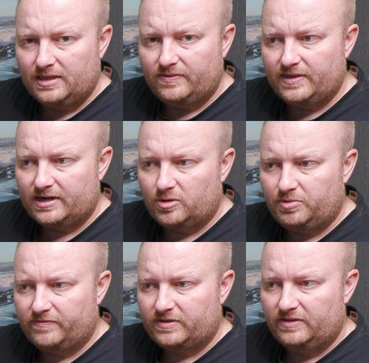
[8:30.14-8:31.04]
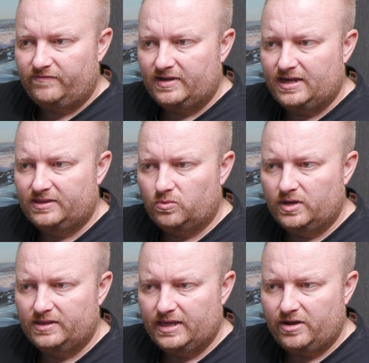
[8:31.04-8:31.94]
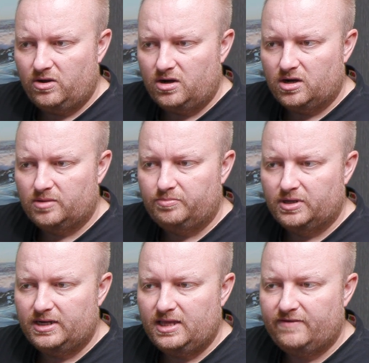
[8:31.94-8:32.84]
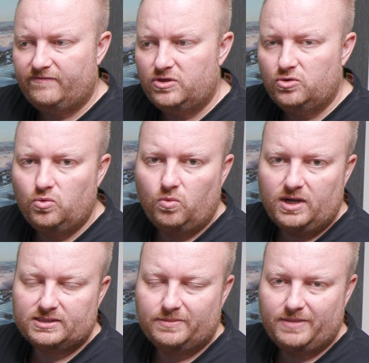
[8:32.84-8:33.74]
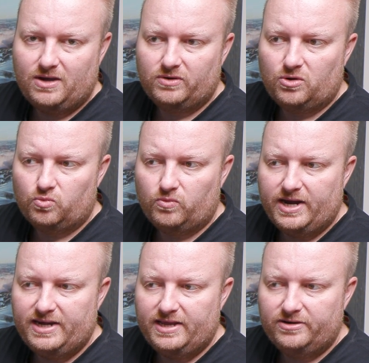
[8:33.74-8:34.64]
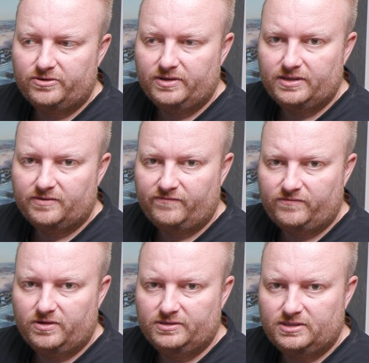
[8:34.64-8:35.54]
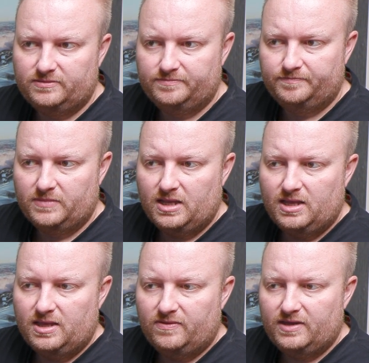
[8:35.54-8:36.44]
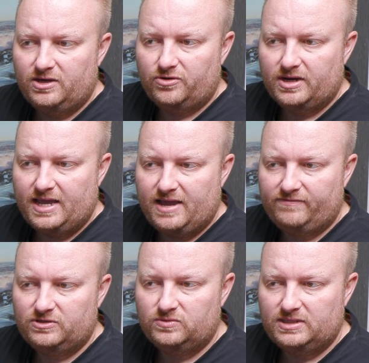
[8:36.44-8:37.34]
that are perfectly fine the way they are. But if you want to mount a radiator in the front, then you're going to have to